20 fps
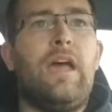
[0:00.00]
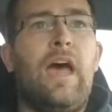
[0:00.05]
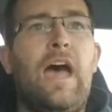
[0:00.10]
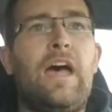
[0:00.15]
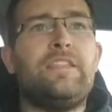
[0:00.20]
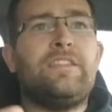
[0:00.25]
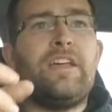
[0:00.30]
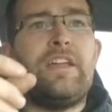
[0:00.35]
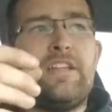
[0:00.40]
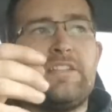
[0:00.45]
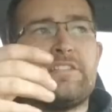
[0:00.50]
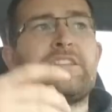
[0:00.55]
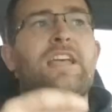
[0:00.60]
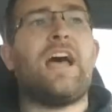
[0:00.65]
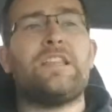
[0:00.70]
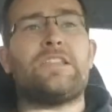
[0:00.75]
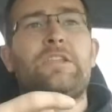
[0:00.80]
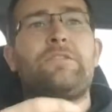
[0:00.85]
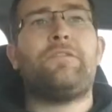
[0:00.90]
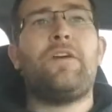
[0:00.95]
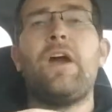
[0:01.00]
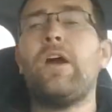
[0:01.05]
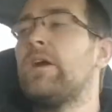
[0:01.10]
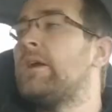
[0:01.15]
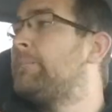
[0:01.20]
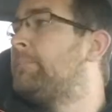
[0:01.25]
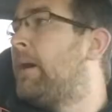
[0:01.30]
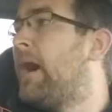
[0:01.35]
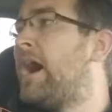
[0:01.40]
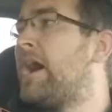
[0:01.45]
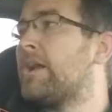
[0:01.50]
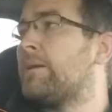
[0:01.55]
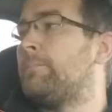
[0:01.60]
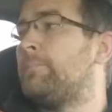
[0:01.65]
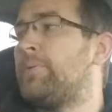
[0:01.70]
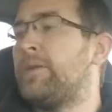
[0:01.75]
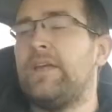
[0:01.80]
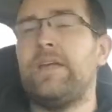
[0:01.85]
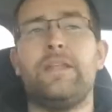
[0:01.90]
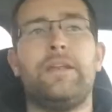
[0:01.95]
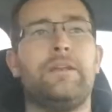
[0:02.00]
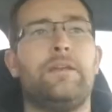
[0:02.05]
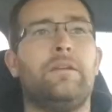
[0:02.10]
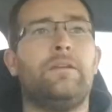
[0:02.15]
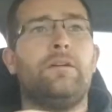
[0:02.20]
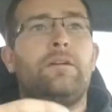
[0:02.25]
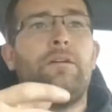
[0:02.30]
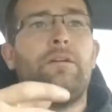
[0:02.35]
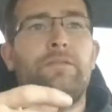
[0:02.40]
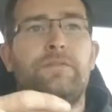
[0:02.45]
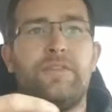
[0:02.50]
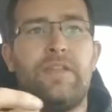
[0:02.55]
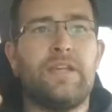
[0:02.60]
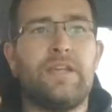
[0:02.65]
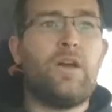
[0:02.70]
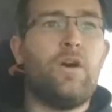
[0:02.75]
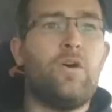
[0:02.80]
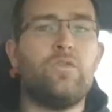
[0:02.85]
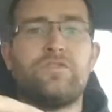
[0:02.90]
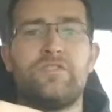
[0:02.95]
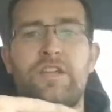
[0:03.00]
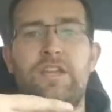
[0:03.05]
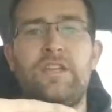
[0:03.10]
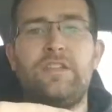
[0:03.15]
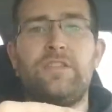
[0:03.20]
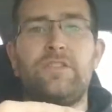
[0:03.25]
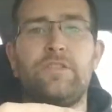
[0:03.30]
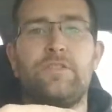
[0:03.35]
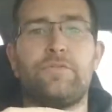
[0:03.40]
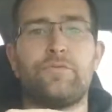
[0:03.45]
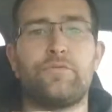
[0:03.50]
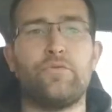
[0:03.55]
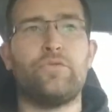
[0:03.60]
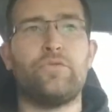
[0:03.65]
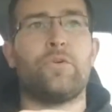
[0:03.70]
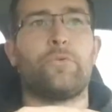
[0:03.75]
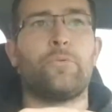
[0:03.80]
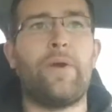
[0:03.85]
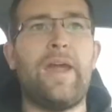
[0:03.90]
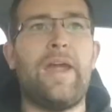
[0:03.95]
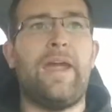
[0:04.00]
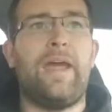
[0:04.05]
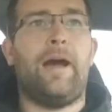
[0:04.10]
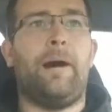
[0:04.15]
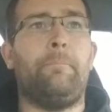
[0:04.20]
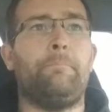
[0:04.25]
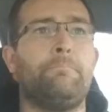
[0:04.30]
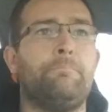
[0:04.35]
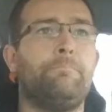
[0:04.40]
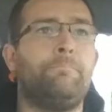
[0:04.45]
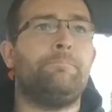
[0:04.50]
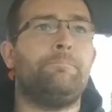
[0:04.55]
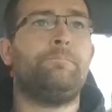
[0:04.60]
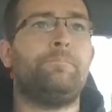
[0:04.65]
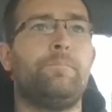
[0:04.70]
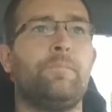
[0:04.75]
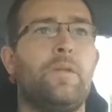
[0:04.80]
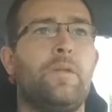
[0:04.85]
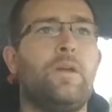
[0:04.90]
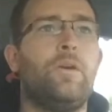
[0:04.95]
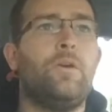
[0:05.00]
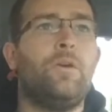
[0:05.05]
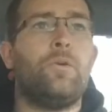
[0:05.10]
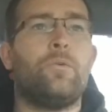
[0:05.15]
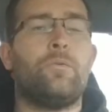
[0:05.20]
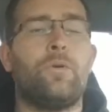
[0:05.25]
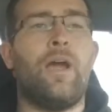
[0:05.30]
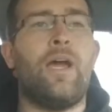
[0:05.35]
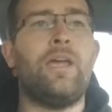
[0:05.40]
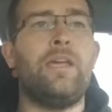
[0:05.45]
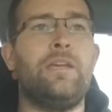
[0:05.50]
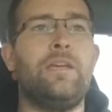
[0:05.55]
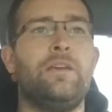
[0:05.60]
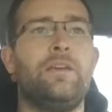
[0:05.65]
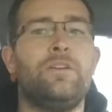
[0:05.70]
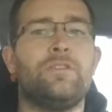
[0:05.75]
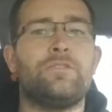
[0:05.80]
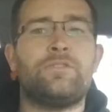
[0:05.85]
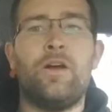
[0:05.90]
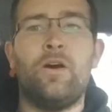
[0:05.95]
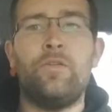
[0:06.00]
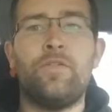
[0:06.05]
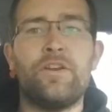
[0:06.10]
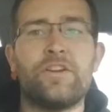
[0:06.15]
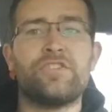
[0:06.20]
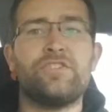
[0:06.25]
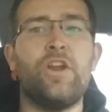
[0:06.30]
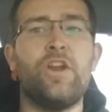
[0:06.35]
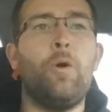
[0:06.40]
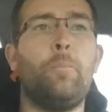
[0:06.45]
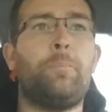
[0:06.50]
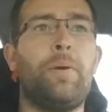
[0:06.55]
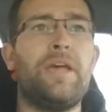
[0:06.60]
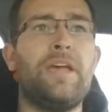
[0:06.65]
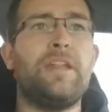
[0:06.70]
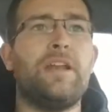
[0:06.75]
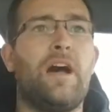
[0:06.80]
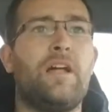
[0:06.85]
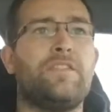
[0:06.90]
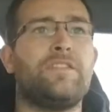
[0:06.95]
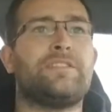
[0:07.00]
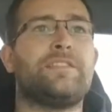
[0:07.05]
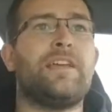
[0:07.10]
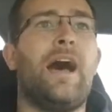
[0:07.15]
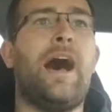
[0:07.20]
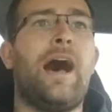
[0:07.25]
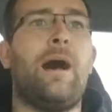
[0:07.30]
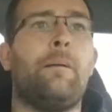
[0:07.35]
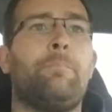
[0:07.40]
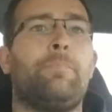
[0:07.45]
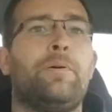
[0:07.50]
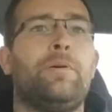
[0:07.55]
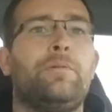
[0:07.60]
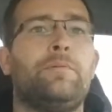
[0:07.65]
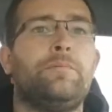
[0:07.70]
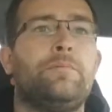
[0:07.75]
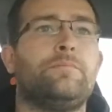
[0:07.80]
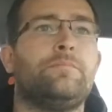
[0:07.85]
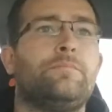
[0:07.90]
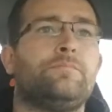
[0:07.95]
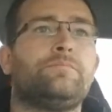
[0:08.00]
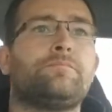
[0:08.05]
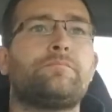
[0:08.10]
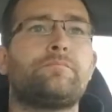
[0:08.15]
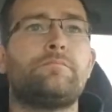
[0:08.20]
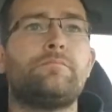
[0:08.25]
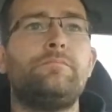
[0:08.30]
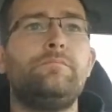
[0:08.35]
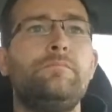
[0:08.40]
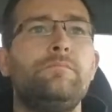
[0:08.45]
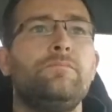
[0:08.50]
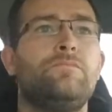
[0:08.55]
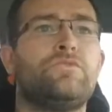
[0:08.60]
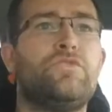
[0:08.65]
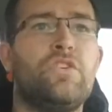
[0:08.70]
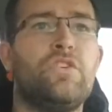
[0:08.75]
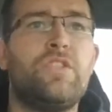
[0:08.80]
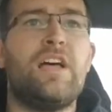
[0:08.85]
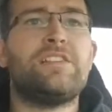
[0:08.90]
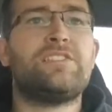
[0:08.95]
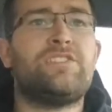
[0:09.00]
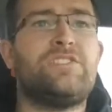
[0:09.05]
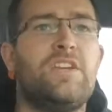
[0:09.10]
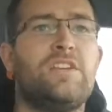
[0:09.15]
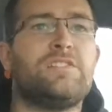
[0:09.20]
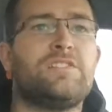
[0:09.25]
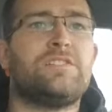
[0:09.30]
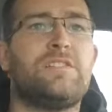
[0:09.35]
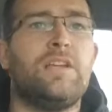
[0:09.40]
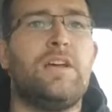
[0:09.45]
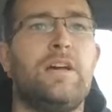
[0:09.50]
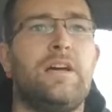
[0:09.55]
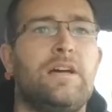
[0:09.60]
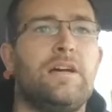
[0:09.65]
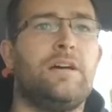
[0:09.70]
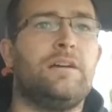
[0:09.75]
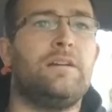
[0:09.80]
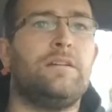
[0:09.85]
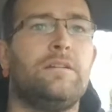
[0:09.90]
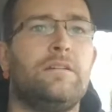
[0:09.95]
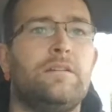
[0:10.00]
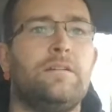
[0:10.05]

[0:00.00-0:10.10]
And then it's got the very bottom pin that goes in through the ram, right? So there's no pin on the top. So that's just the